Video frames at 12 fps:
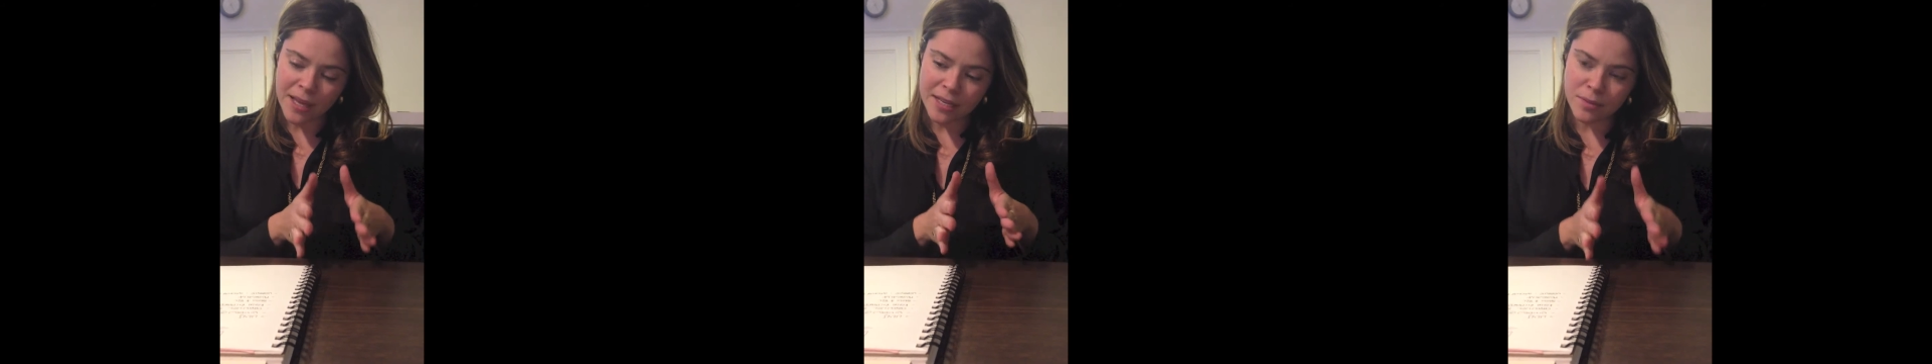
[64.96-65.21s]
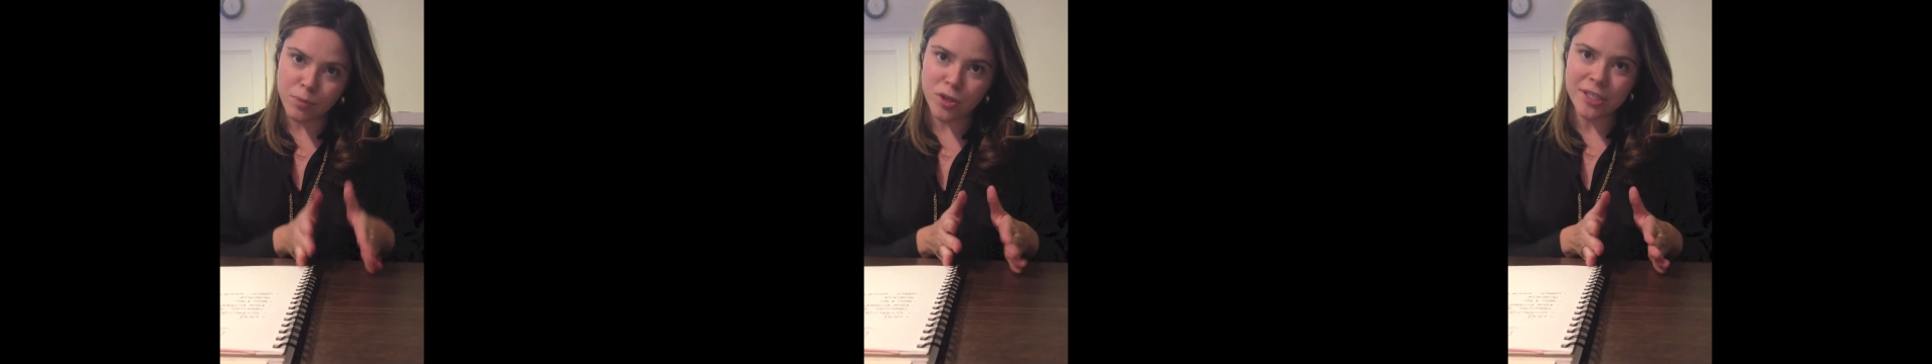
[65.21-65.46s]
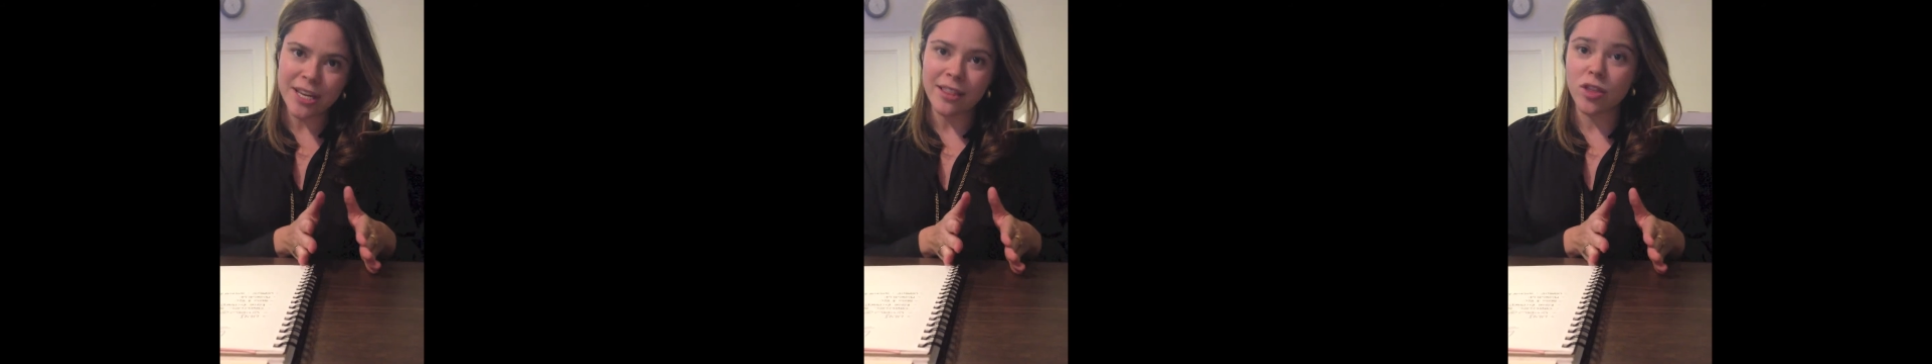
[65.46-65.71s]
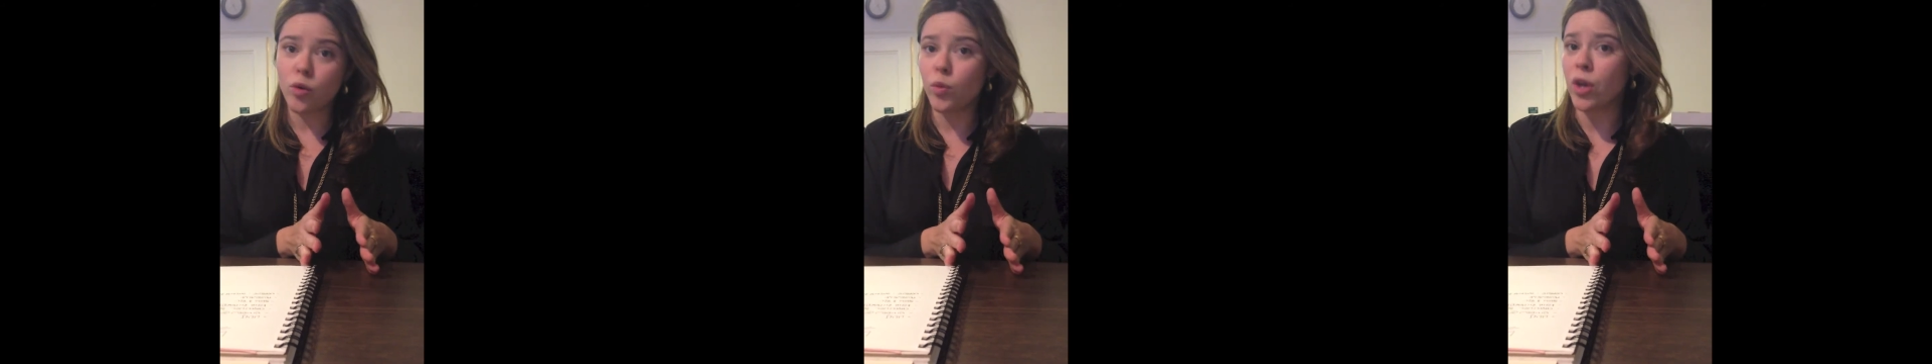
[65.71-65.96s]
is
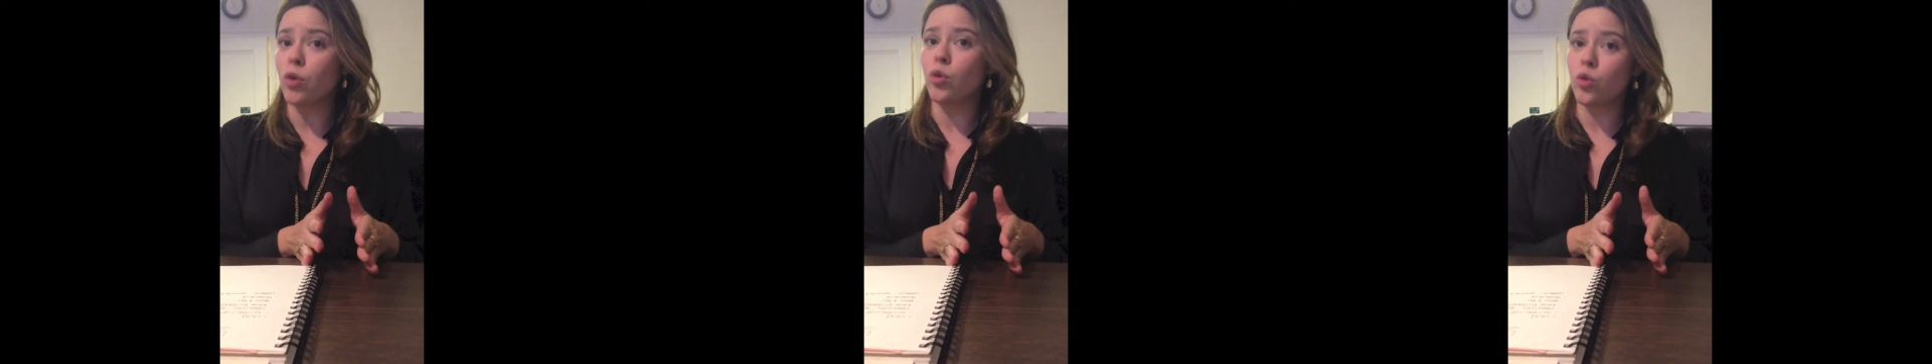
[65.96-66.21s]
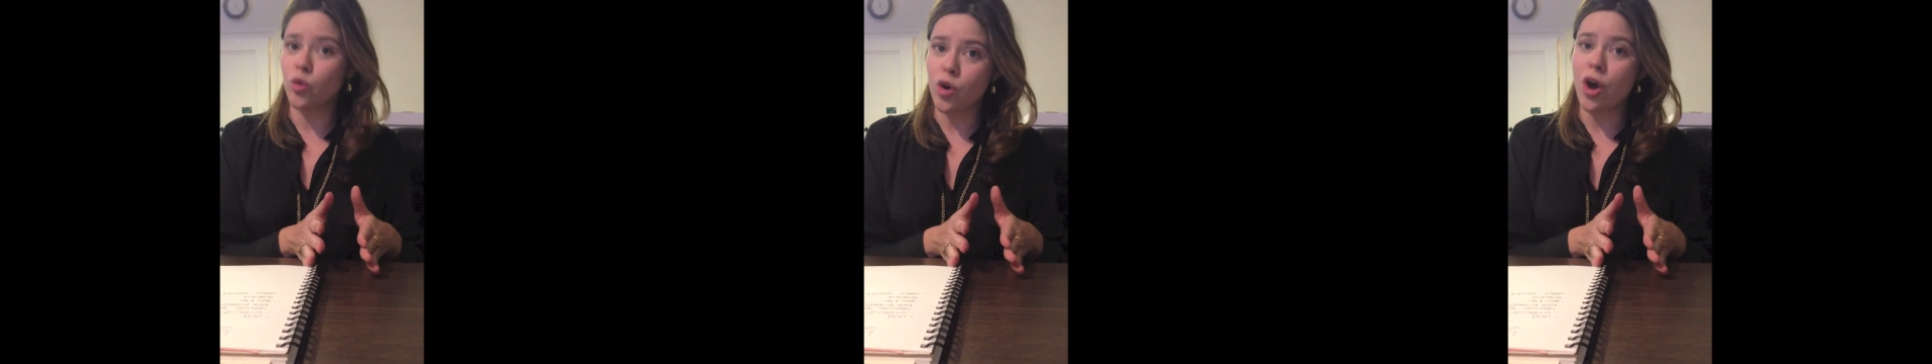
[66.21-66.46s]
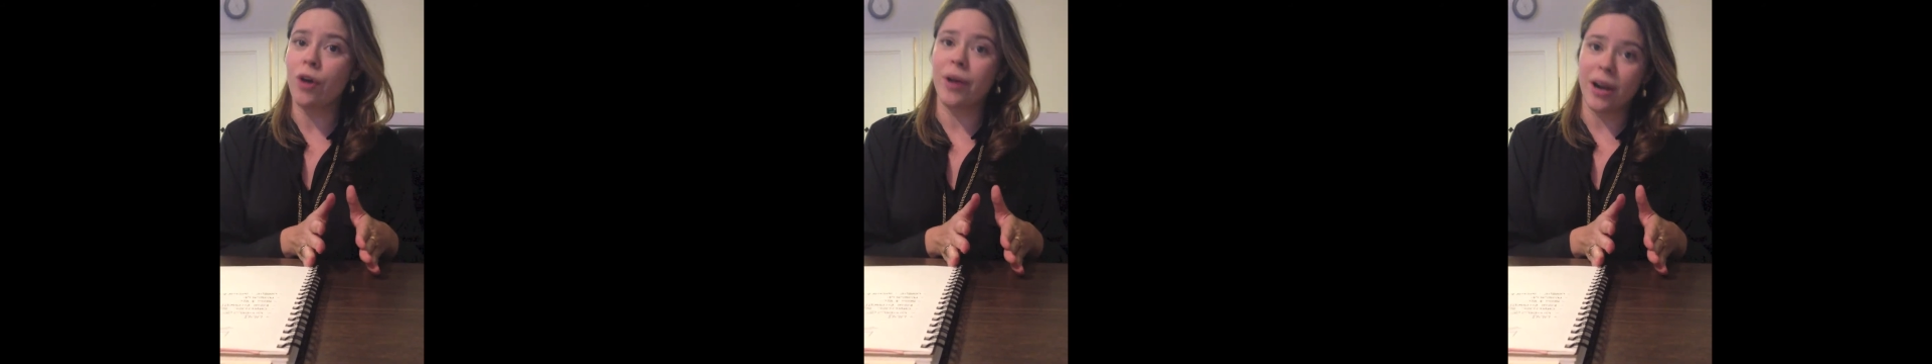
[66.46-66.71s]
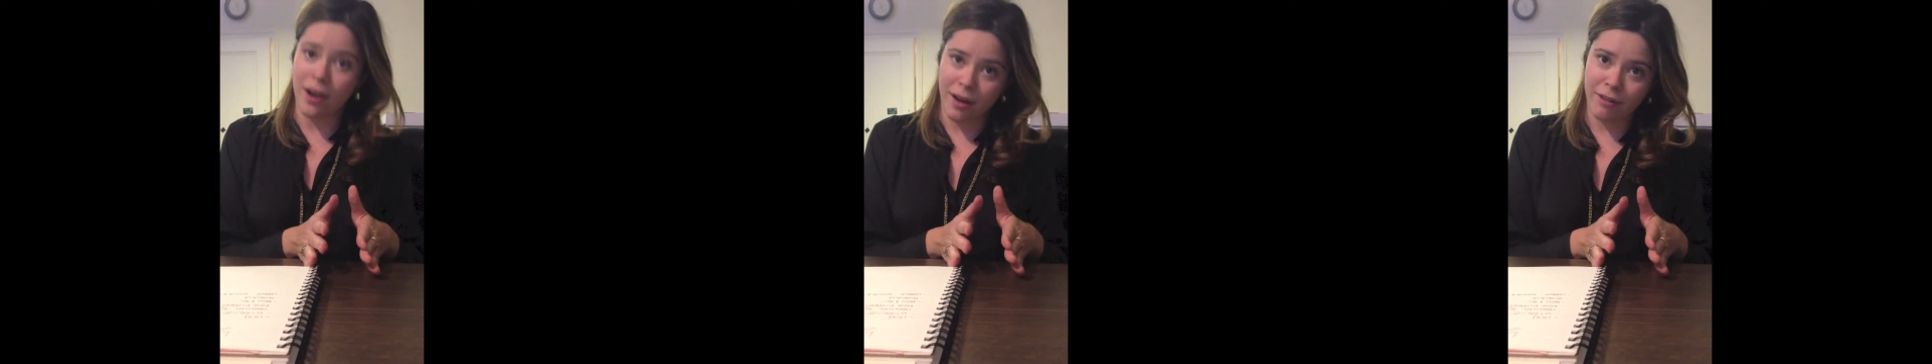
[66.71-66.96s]
music that we all know
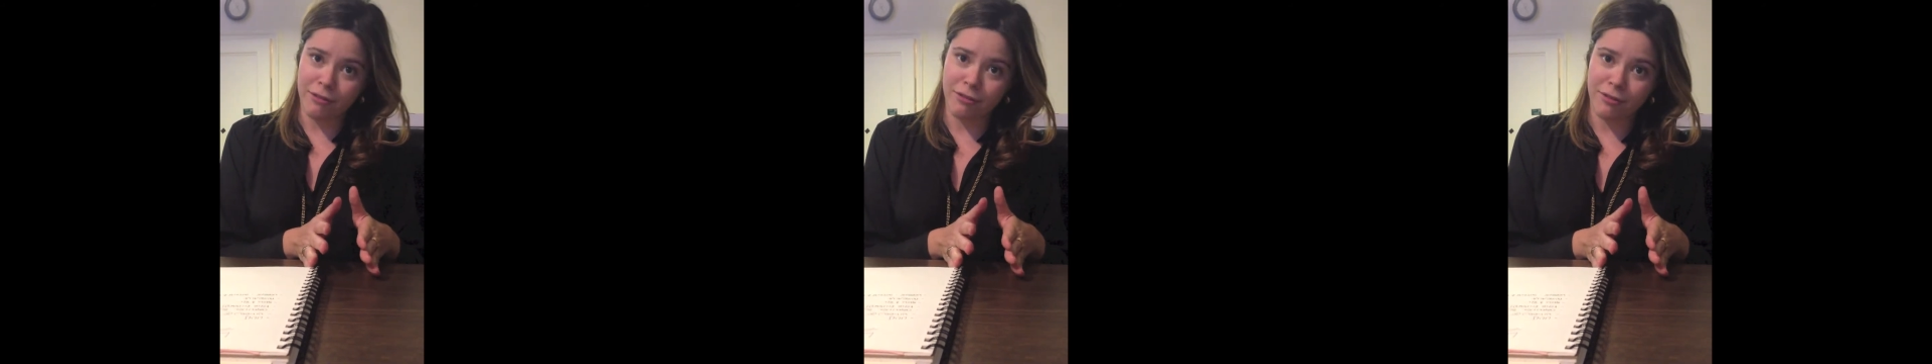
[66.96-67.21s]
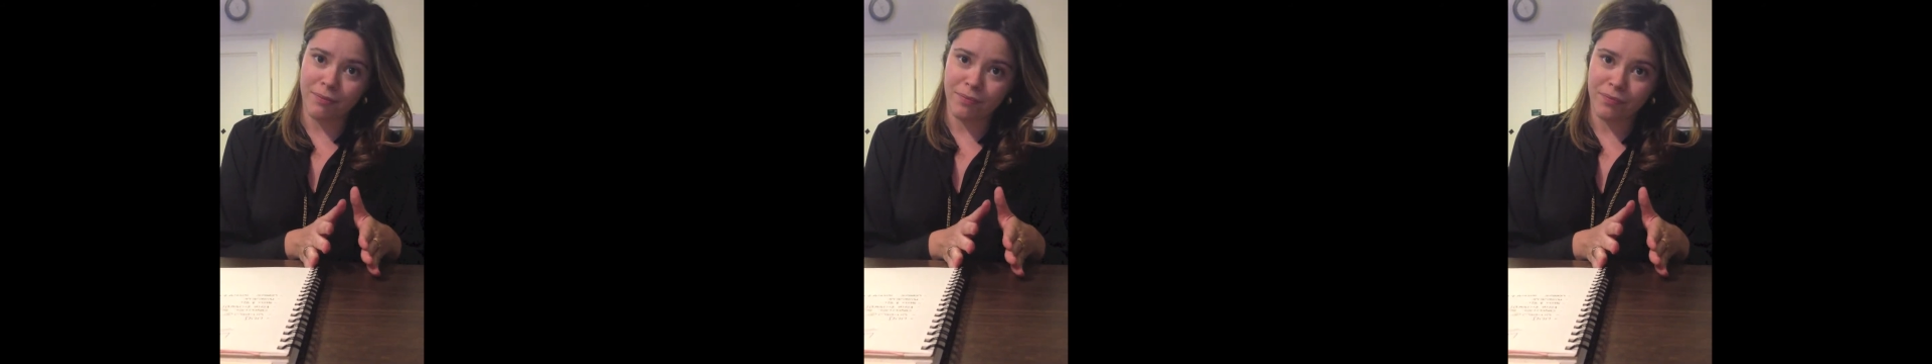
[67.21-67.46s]
and love.